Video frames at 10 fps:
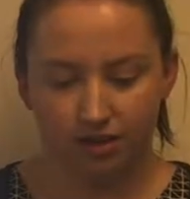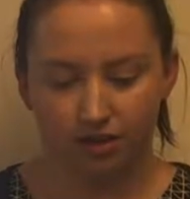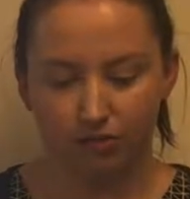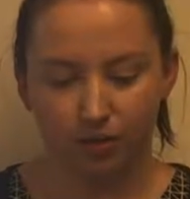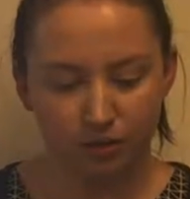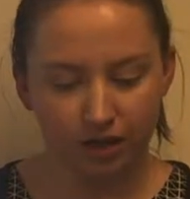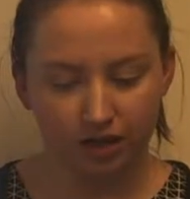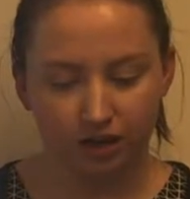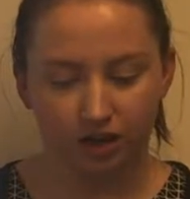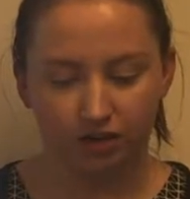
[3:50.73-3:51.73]
The rupture
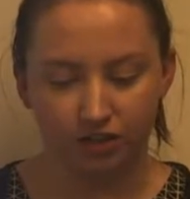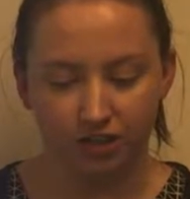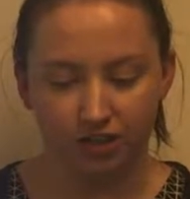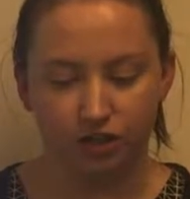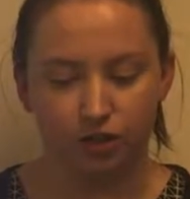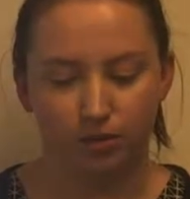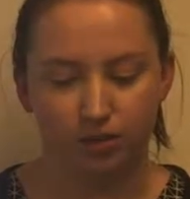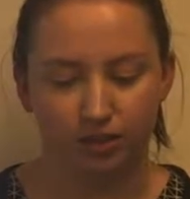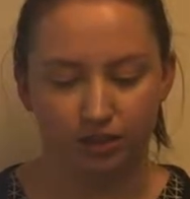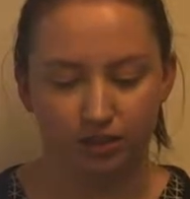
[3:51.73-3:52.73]
encourages the
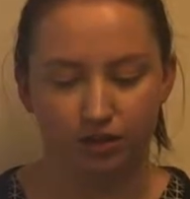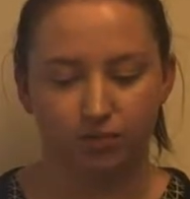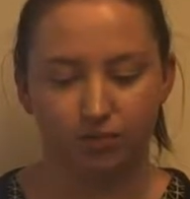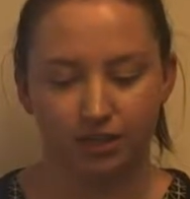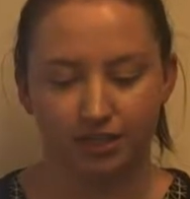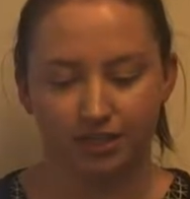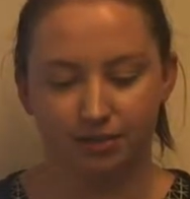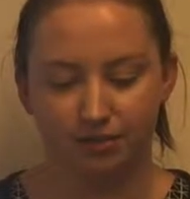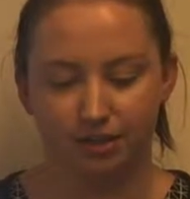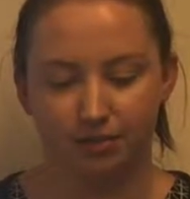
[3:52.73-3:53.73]
accumulation of blood
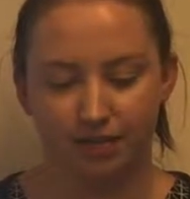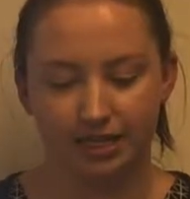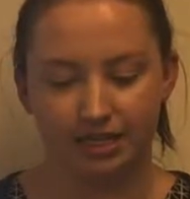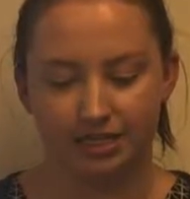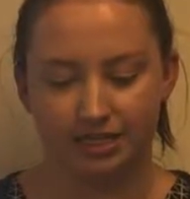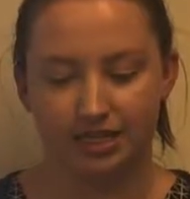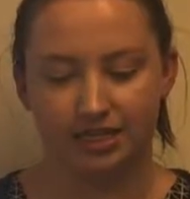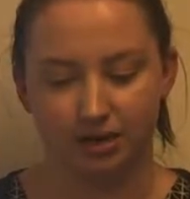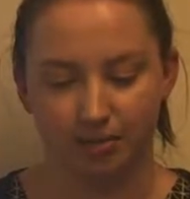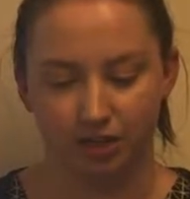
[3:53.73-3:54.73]
cells and platelets to the
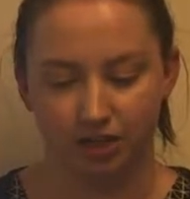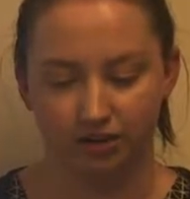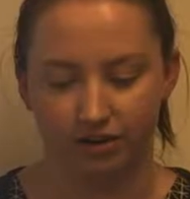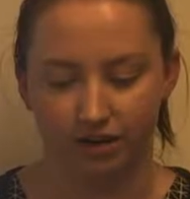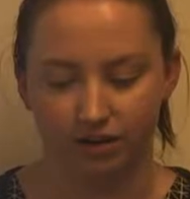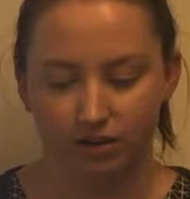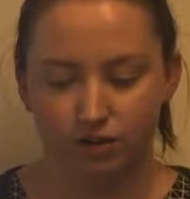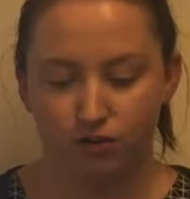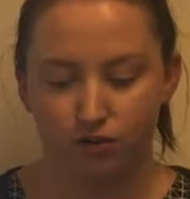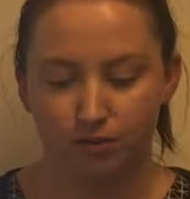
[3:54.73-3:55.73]
damaged area,
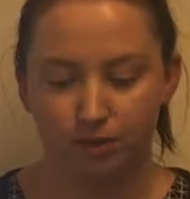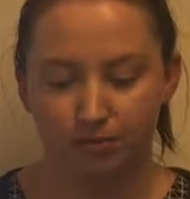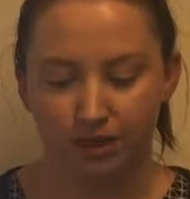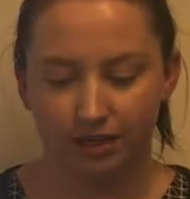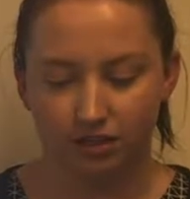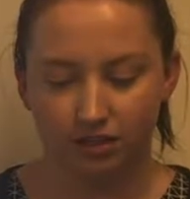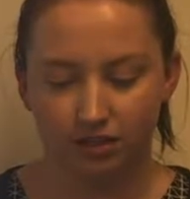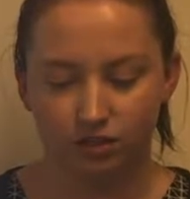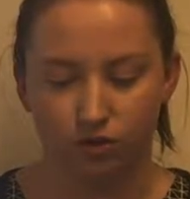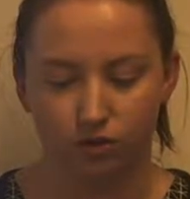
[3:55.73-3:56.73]
forming blood
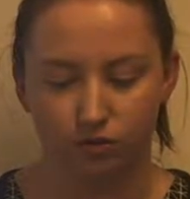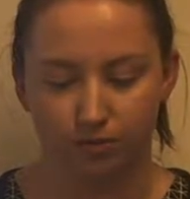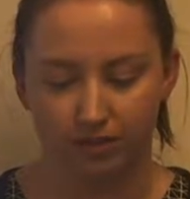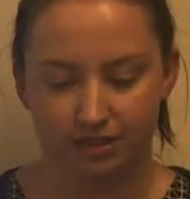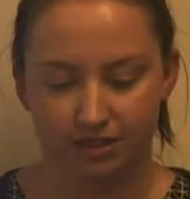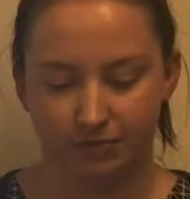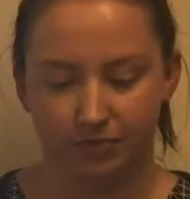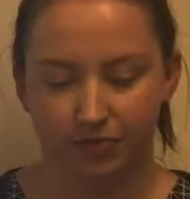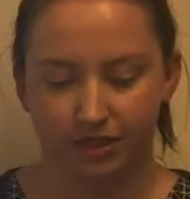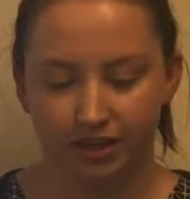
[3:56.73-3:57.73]
clots or thrombus.
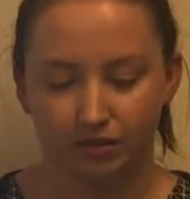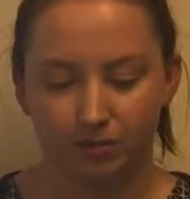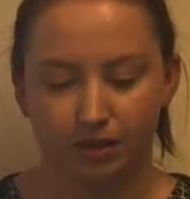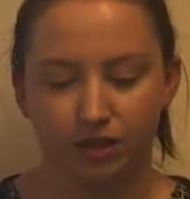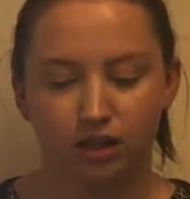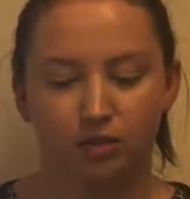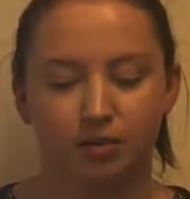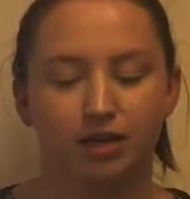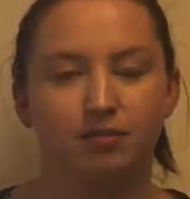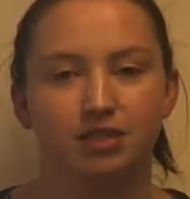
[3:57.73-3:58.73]
If the blood clot
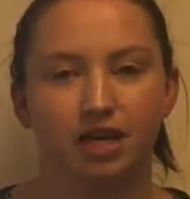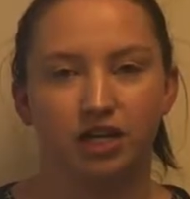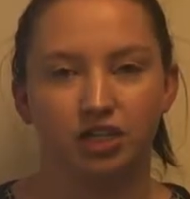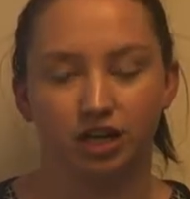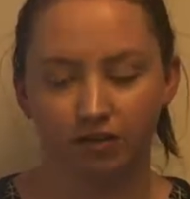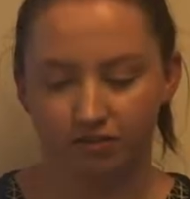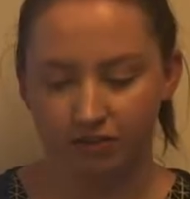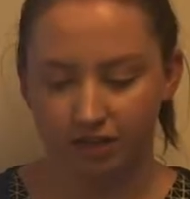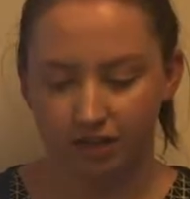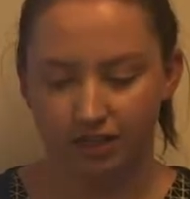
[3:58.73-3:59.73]
becomes large enough,
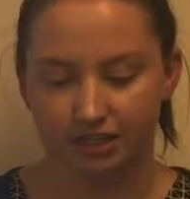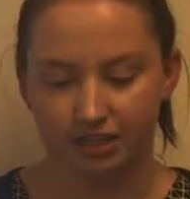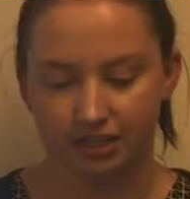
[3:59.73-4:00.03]
it can